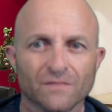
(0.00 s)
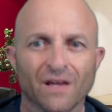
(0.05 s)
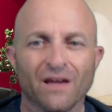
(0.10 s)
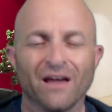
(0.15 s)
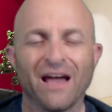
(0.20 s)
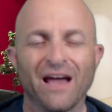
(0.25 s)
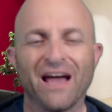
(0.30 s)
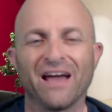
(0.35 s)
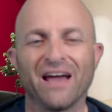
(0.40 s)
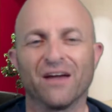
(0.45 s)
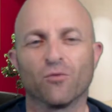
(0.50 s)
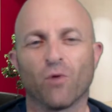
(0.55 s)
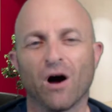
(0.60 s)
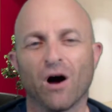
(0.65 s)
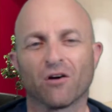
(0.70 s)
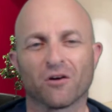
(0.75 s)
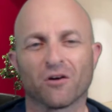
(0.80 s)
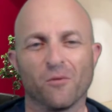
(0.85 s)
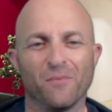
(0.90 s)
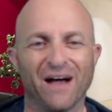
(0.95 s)
Hey,
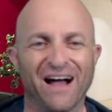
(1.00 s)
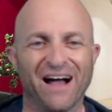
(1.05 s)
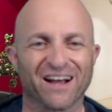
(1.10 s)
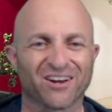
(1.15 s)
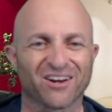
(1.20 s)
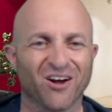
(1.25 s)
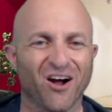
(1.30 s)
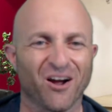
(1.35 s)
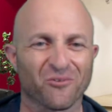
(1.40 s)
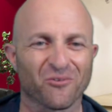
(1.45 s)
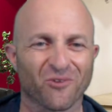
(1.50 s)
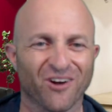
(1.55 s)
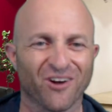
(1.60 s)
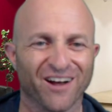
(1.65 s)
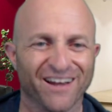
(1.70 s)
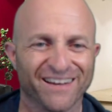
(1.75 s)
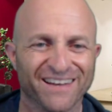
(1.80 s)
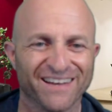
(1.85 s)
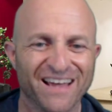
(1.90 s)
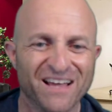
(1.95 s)
welcome back. All
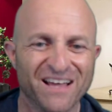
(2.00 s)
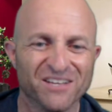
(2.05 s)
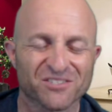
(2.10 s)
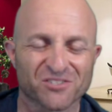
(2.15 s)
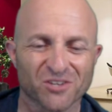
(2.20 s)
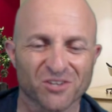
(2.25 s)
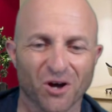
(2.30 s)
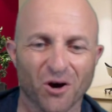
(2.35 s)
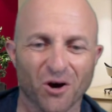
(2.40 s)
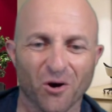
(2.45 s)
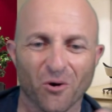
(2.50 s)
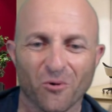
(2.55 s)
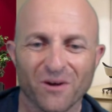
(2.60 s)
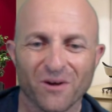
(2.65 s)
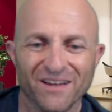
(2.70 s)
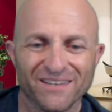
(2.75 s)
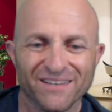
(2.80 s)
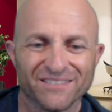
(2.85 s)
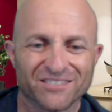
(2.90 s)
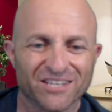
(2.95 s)
right. So
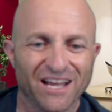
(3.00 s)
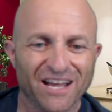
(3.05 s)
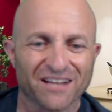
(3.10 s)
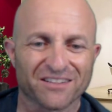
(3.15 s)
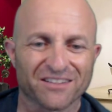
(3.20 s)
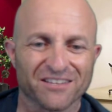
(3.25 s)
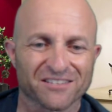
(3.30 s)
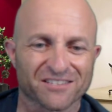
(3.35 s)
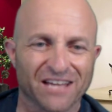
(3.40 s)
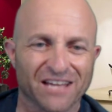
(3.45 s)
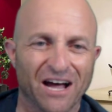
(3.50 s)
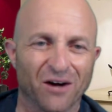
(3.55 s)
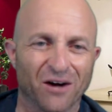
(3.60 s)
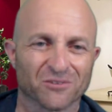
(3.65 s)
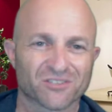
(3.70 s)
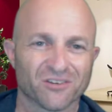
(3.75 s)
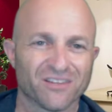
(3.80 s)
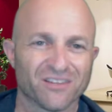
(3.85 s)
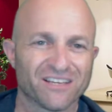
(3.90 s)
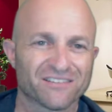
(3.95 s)
check this out.
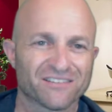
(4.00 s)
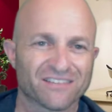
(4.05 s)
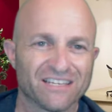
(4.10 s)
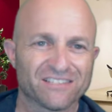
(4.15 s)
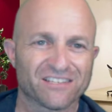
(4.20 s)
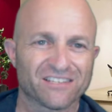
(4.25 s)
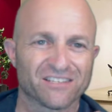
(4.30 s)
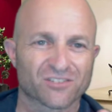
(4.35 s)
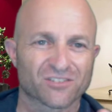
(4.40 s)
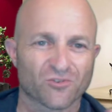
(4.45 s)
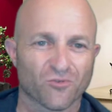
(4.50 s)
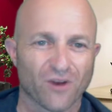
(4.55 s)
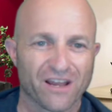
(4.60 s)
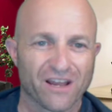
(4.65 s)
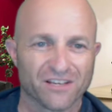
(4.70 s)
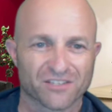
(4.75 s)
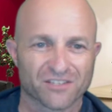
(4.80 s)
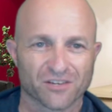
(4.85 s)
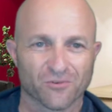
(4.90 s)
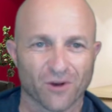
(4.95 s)
So this is
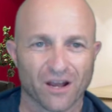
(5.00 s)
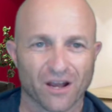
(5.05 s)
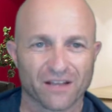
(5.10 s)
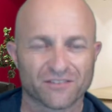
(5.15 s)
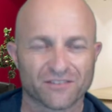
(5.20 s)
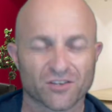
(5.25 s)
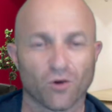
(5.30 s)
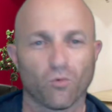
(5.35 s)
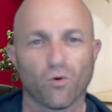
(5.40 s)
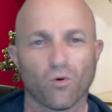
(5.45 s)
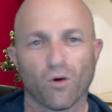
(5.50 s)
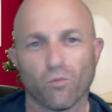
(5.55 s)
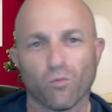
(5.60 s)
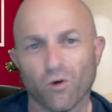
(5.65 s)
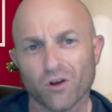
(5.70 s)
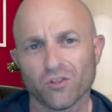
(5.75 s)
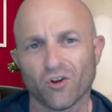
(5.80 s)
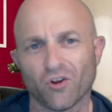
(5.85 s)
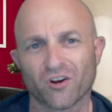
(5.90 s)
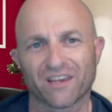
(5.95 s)
crazy, right? So what
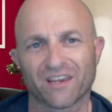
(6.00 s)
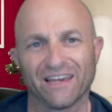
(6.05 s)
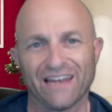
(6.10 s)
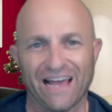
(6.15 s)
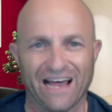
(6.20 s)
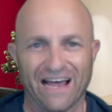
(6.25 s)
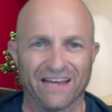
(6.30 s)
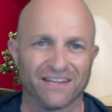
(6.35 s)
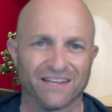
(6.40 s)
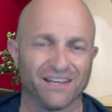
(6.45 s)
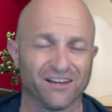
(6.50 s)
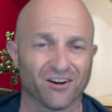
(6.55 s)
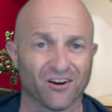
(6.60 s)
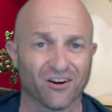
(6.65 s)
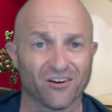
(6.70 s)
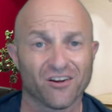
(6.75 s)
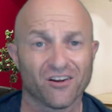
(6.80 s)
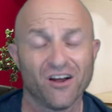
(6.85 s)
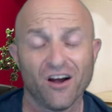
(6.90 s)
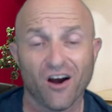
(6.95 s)
we're looking at
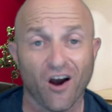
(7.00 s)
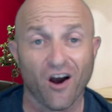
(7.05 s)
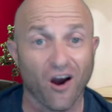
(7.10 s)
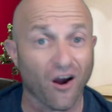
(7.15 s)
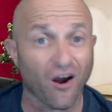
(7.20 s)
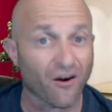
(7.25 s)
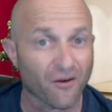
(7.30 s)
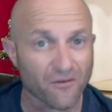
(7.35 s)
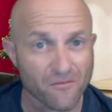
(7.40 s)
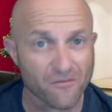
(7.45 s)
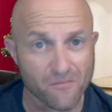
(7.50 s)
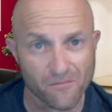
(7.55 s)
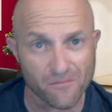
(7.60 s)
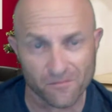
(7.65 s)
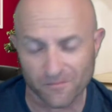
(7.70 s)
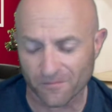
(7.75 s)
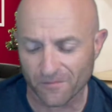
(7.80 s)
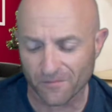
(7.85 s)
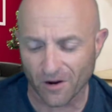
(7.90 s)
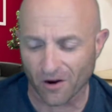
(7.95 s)
here are
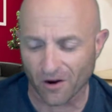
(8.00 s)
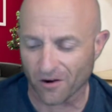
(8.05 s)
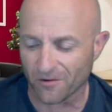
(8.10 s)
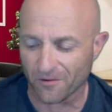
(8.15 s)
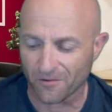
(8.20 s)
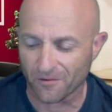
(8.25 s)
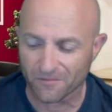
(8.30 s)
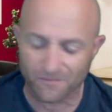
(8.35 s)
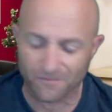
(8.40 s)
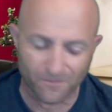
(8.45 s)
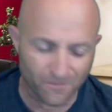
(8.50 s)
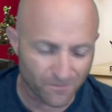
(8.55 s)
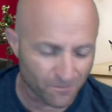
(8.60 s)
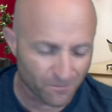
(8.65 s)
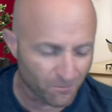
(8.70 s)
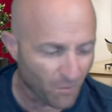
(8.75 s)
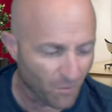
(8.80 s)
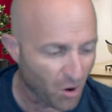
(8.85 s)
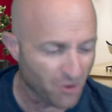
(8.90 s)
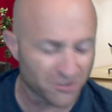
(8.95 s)

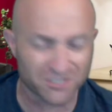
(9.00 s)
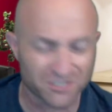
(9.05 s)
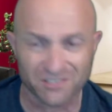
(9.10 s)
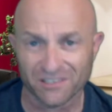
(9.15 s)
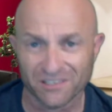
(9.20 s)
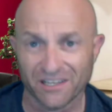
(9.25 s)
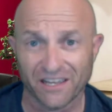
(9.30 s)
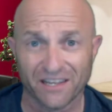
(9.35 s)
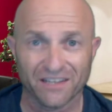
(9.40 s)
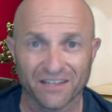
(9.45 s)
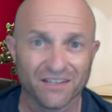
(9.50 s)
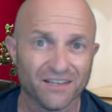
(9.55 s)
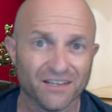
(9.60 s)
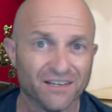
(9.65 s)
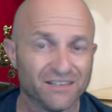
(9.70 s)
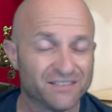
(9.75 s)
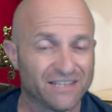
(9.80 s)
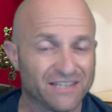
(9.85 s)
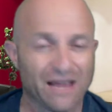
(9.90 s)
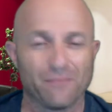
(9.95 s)
mostly
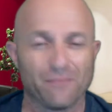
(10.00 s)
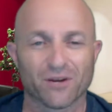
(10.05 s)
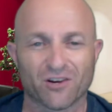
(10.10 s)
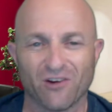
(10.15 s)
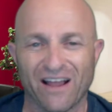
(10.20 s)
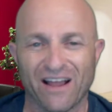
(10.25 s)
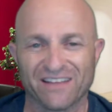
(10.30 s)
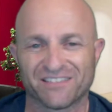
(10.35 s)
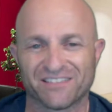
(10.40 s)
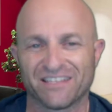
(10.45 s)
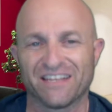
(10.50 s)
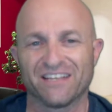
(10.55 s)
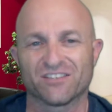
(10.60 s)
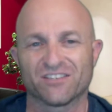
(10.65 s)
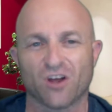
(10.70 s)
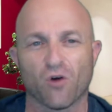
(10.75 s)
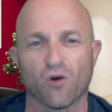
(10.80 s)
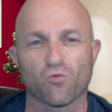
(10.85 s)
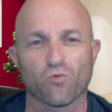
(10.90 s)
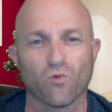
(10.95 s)
Democrat cities
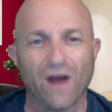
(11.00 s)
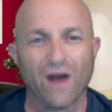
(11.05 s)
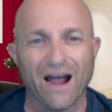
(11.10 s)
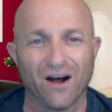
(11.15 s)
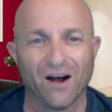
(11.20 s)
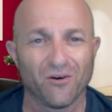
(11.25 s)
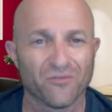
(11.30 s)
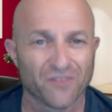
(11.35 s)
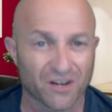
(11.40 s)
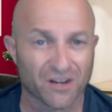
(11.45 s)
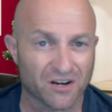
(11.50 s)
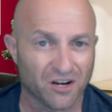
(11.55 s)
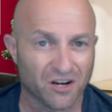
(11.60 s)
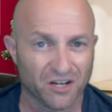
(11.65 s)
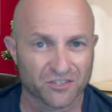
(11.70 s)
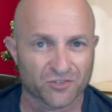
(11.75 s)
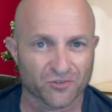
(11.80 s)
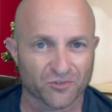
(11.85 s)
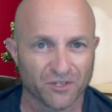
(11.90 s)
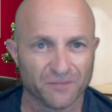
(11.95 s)
around the
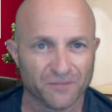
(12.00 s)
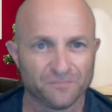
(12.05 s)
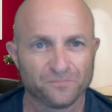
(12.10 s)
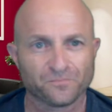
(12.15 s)
country.